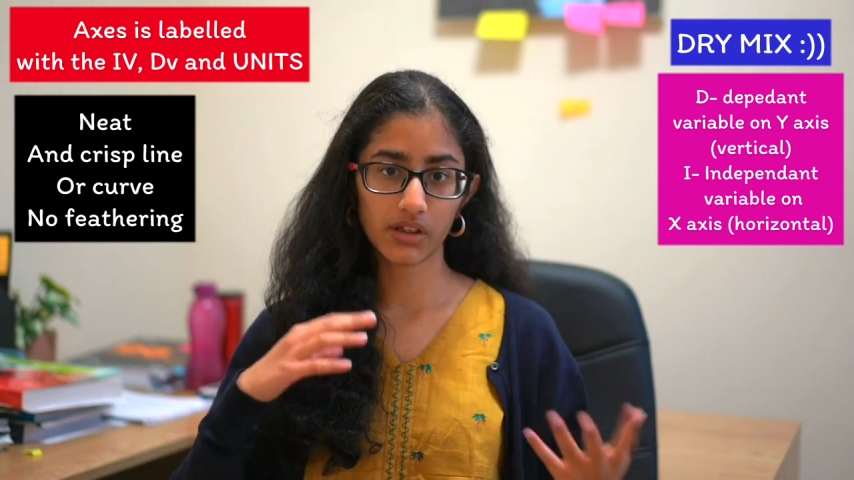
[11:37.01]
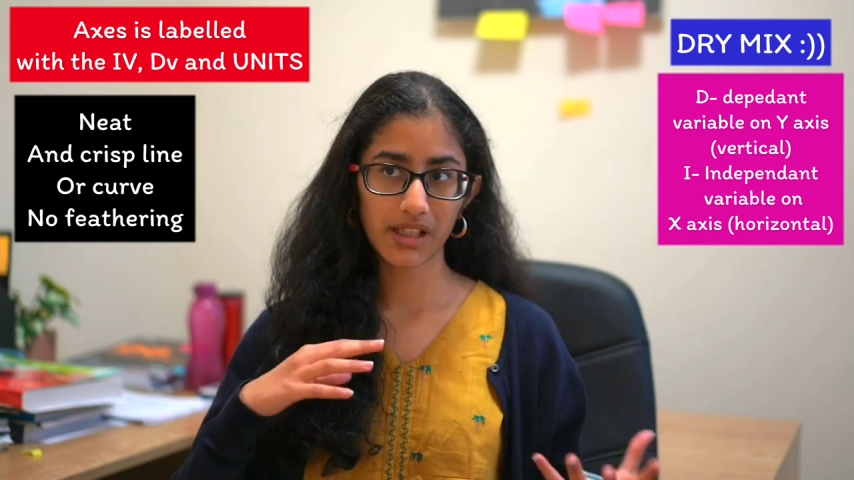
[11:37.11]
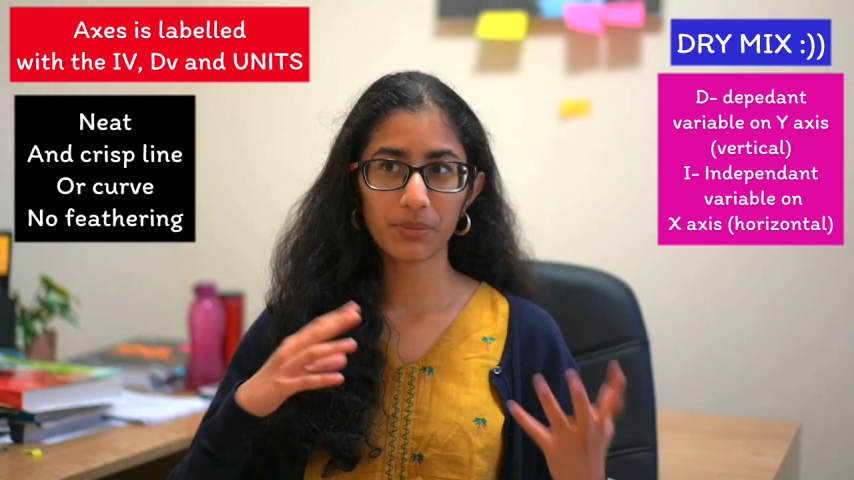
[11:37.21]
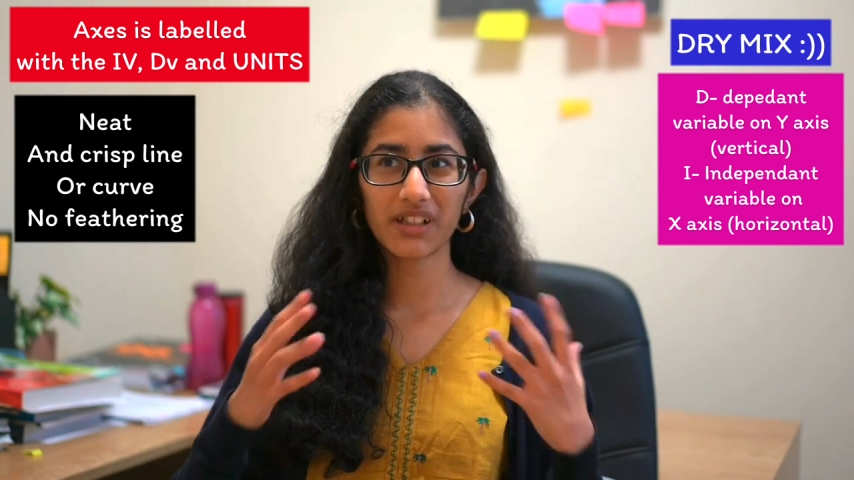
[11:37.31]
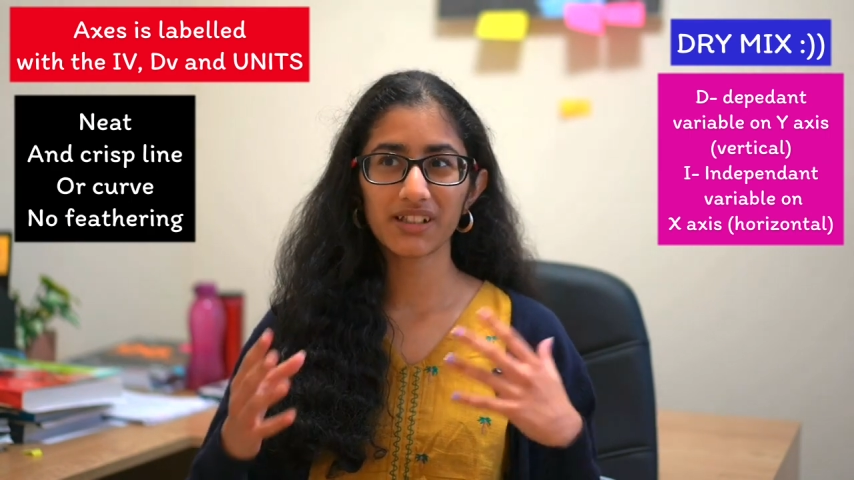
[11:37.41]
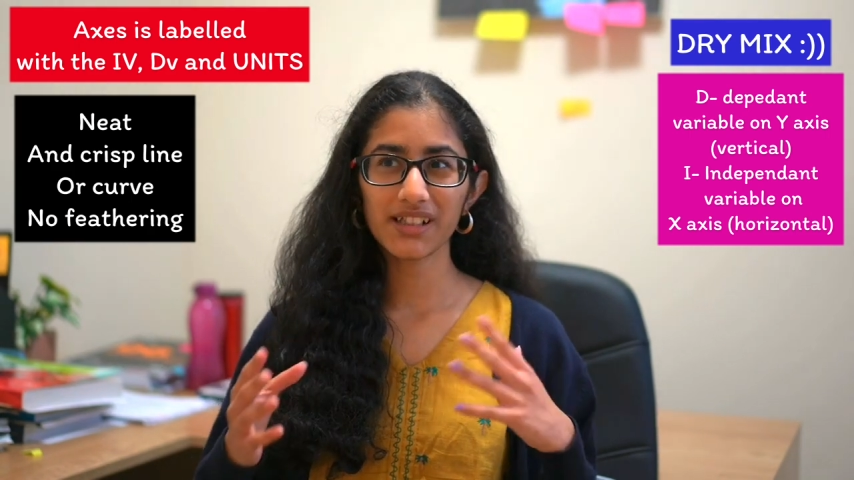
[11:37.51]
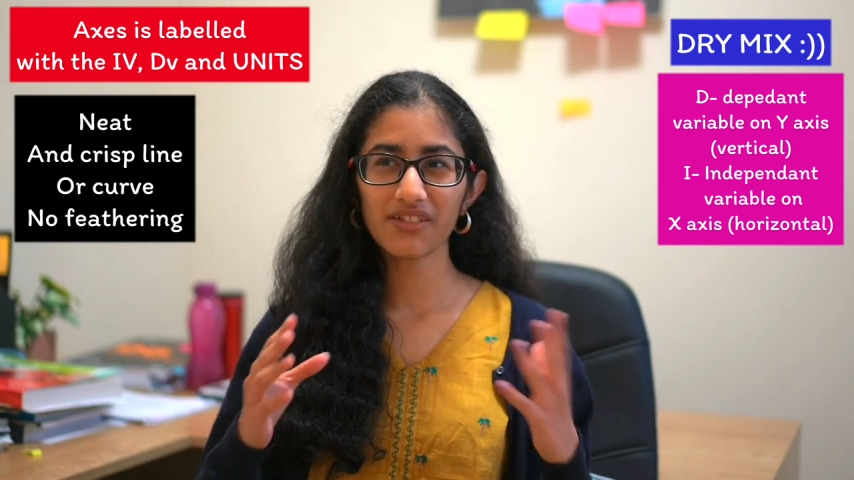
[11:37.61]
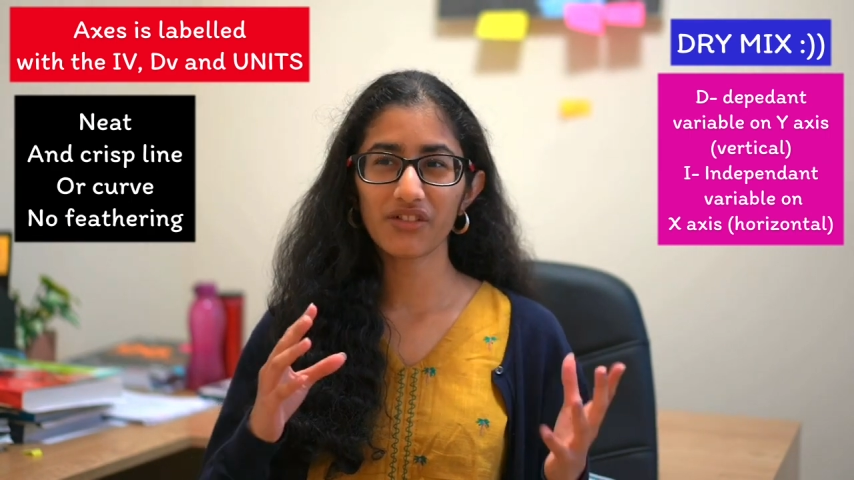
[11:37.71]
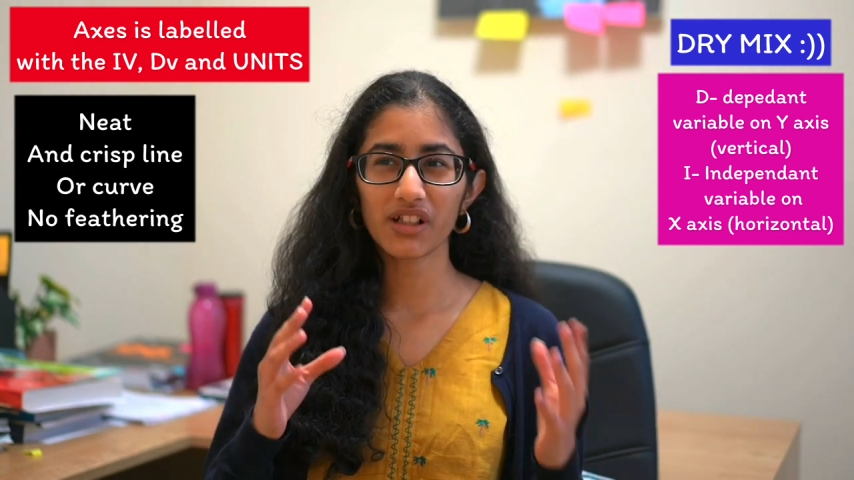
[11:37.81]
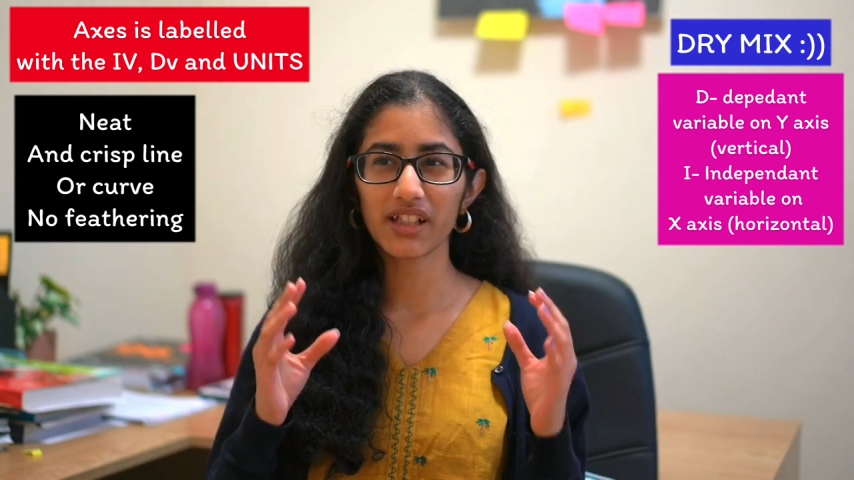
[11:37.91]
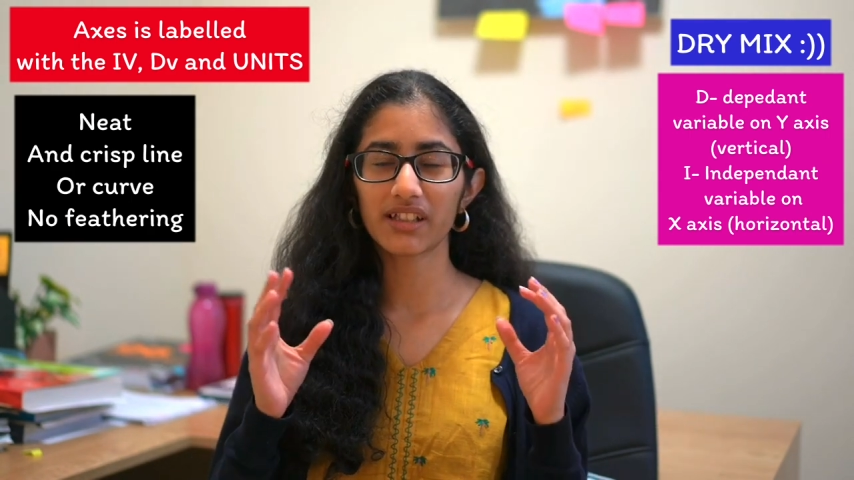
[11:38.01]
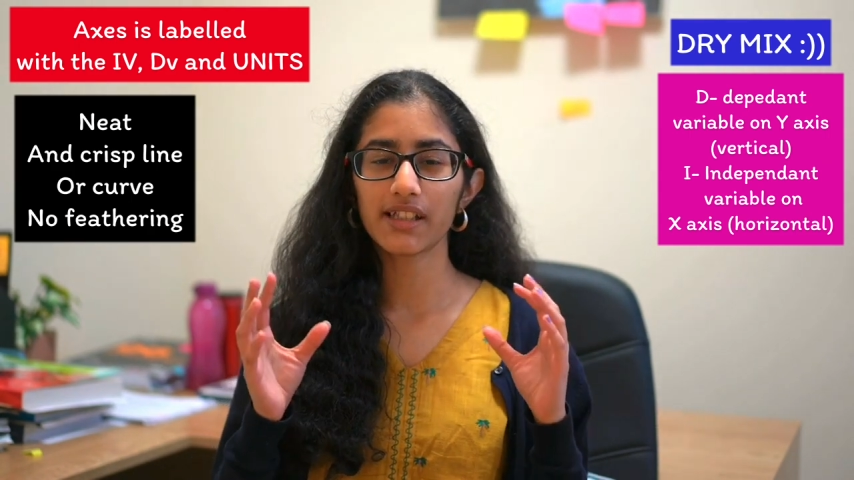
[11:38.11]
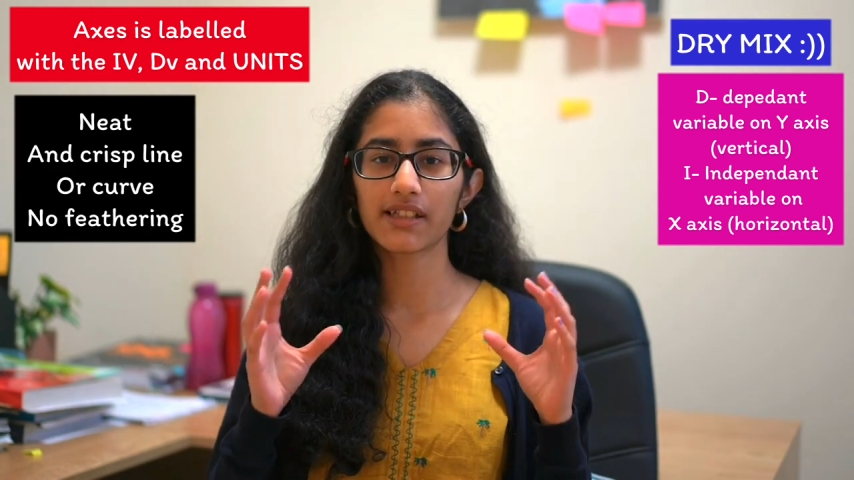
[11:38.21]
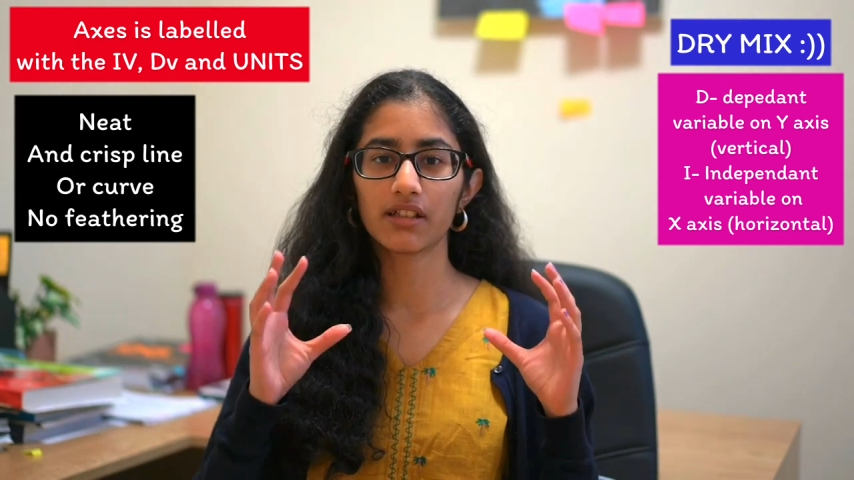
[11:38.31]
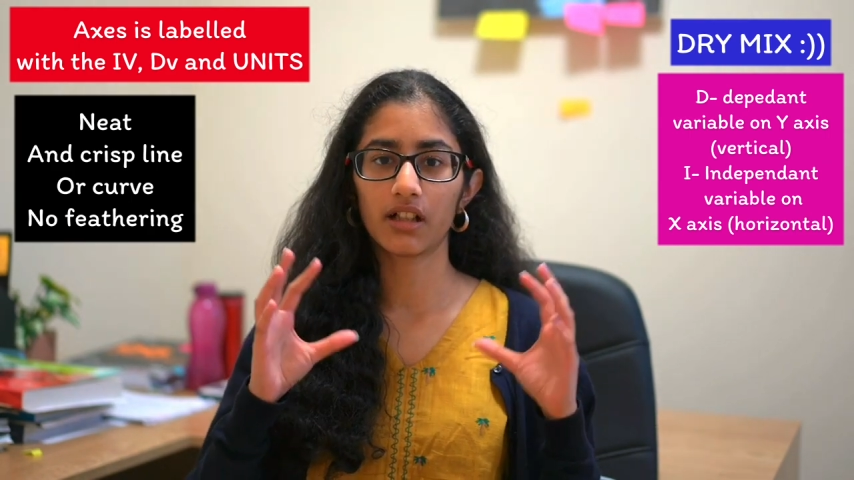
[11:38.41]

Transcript: typically for like these